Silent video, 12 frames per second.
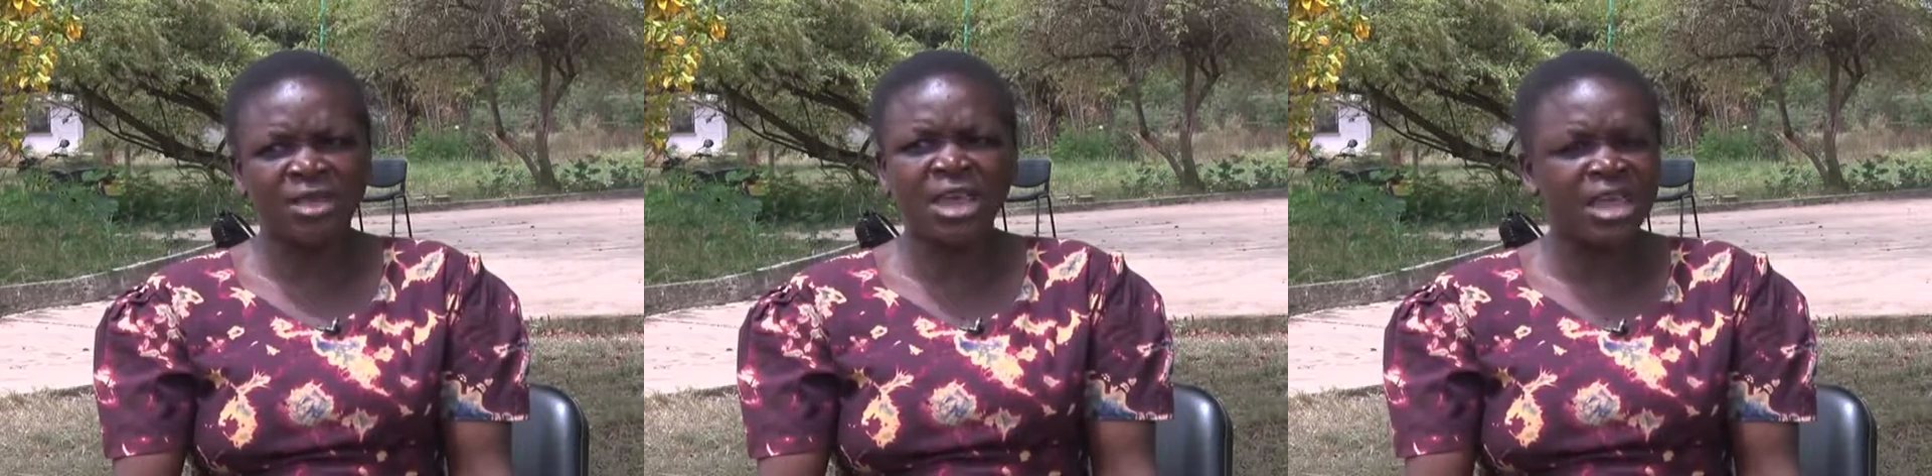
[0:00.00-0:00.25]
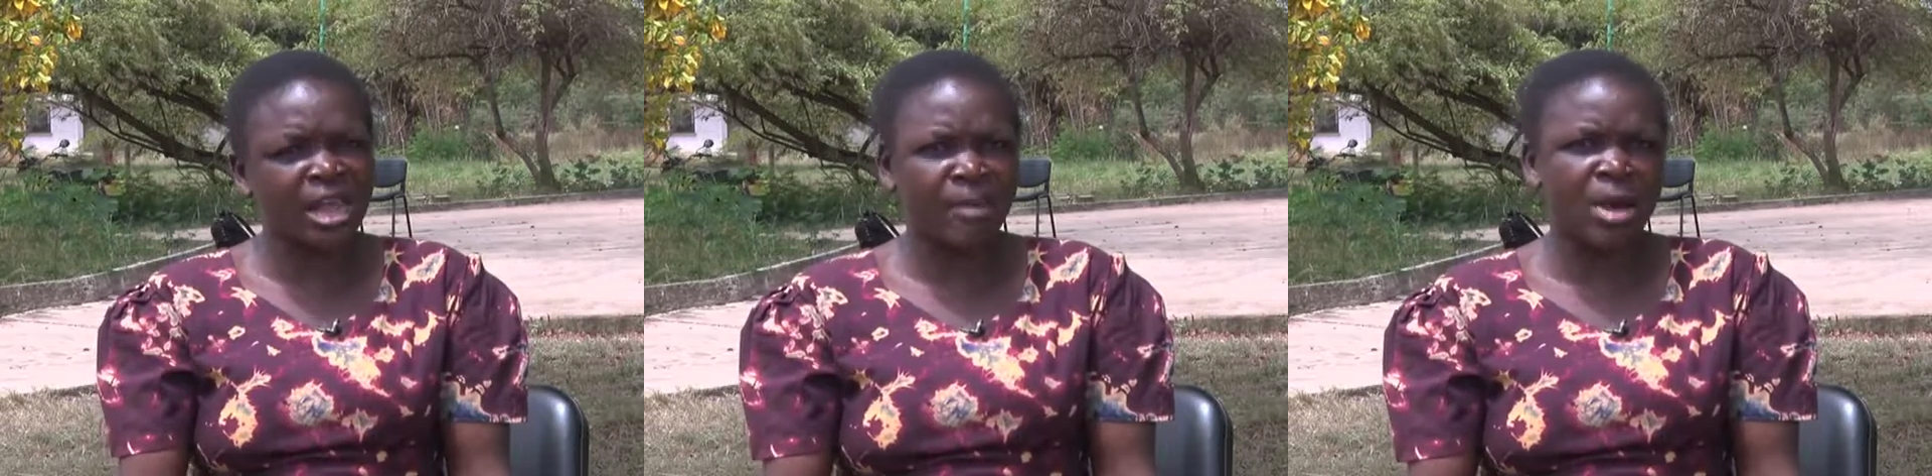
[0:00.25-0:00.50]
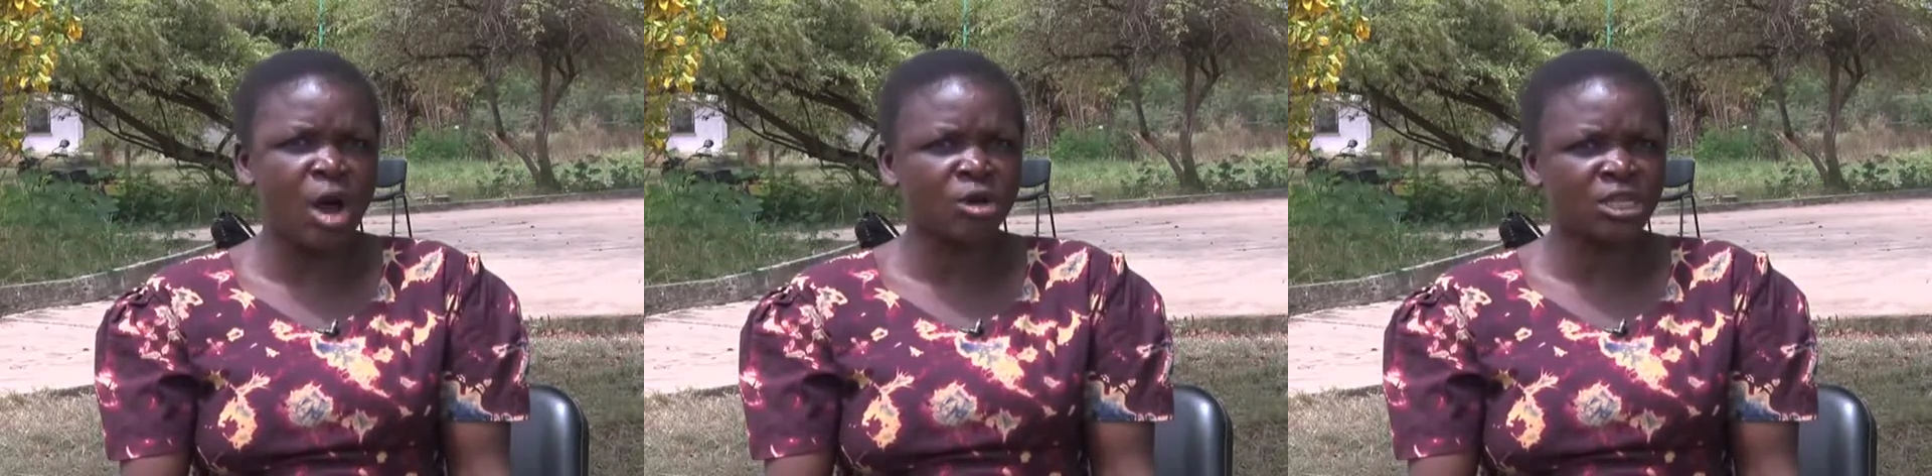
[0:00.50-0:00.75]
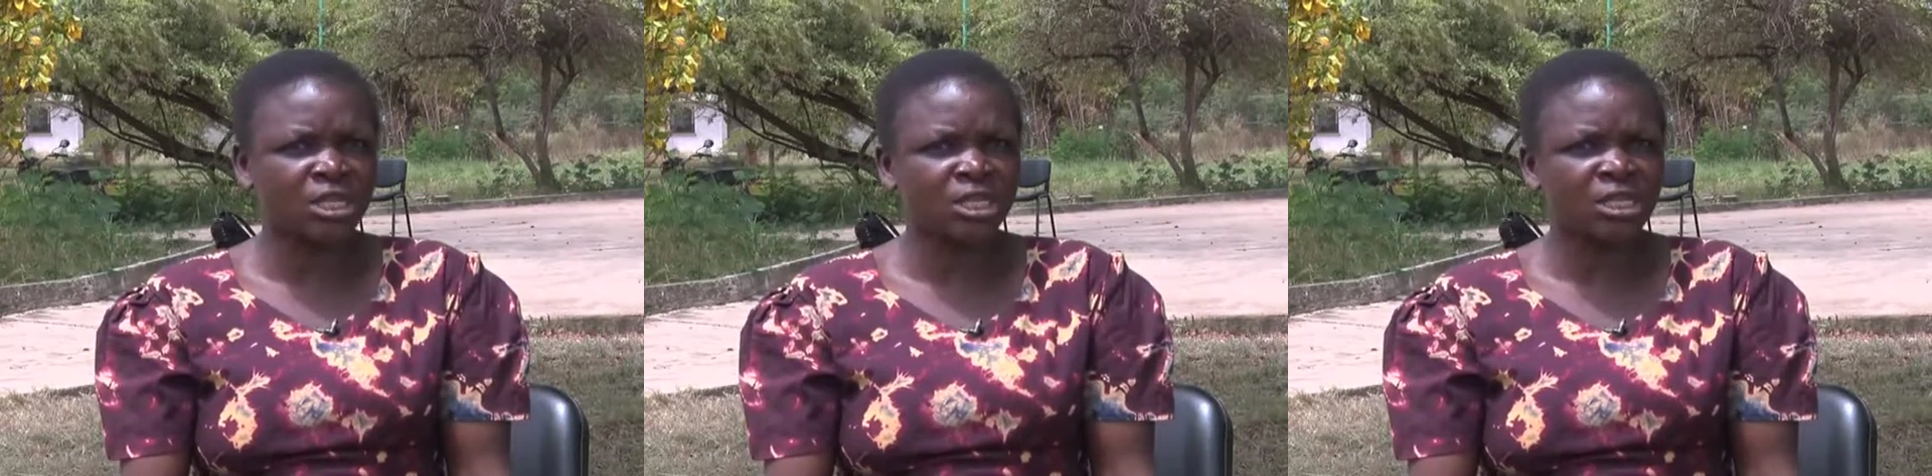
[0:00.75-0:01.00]
thinking
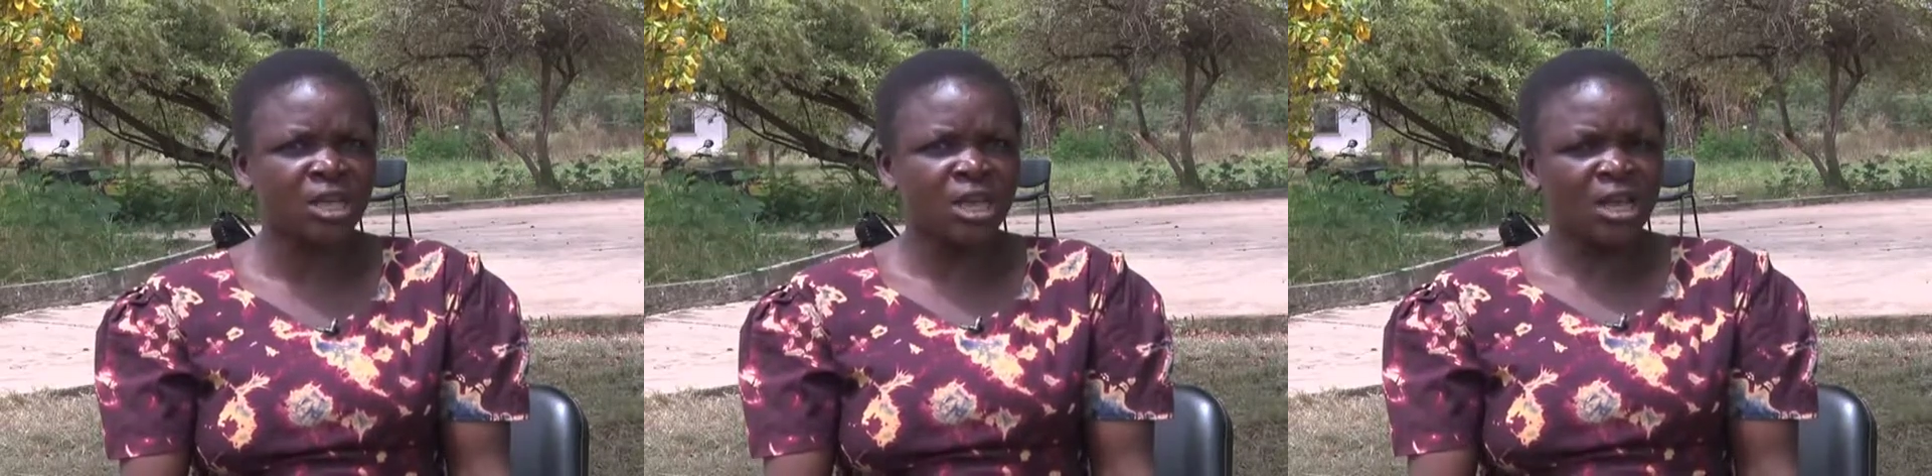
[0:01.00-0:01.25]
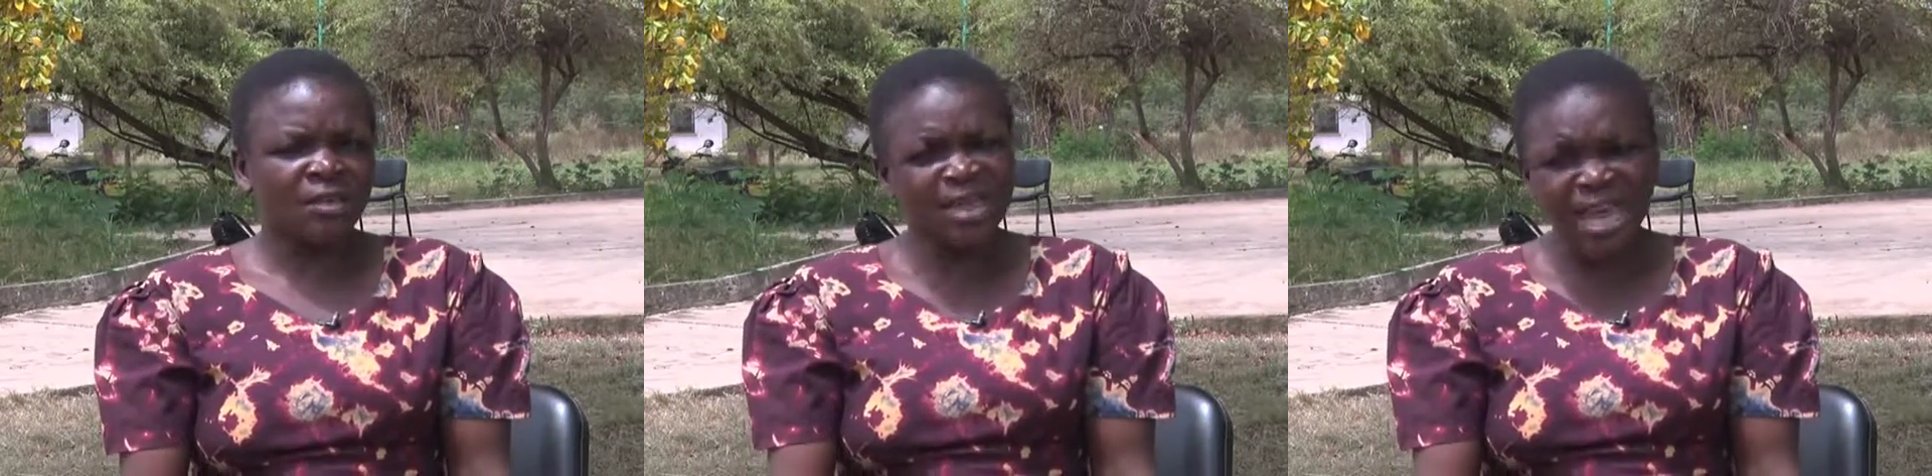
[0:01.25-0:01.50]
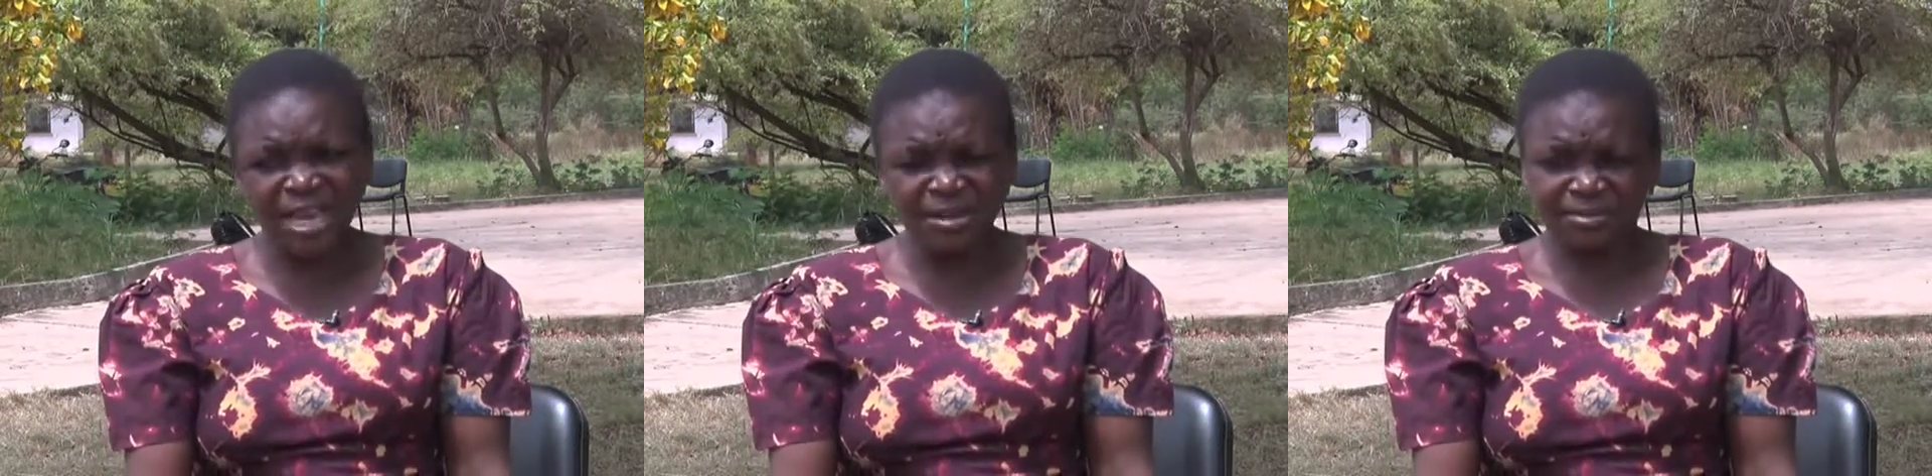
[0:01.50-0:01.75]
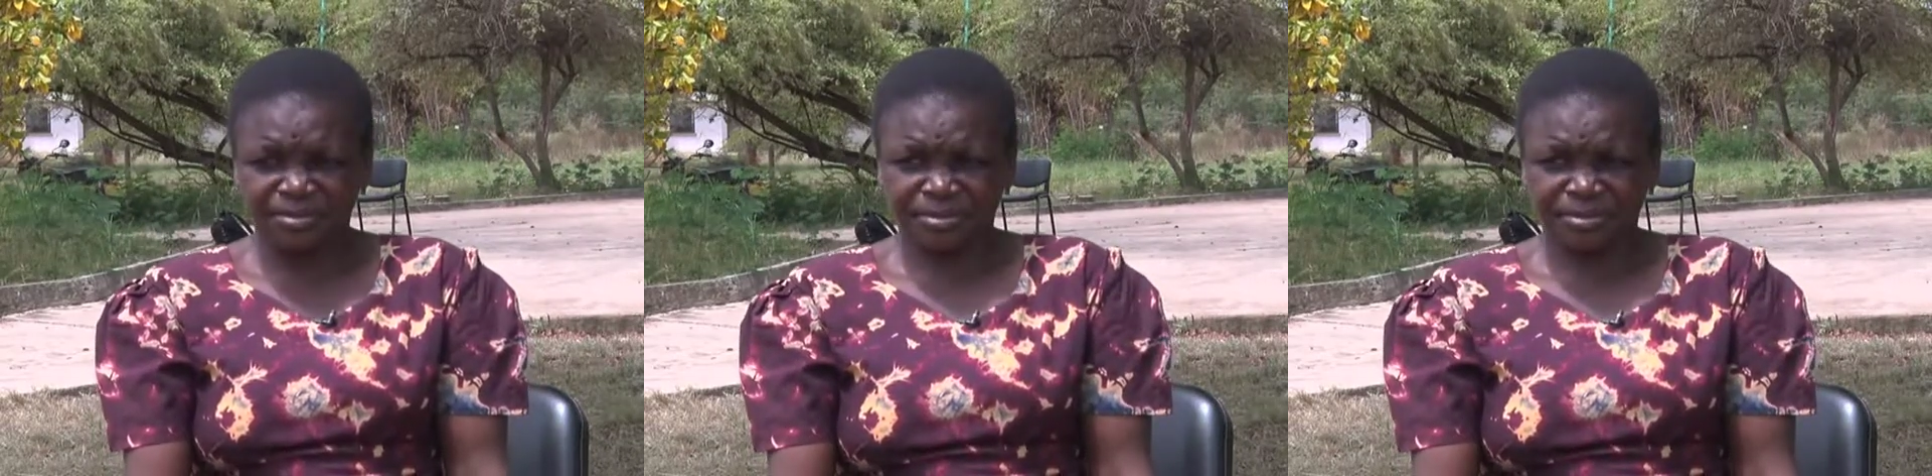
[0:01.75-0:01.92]
about it. Then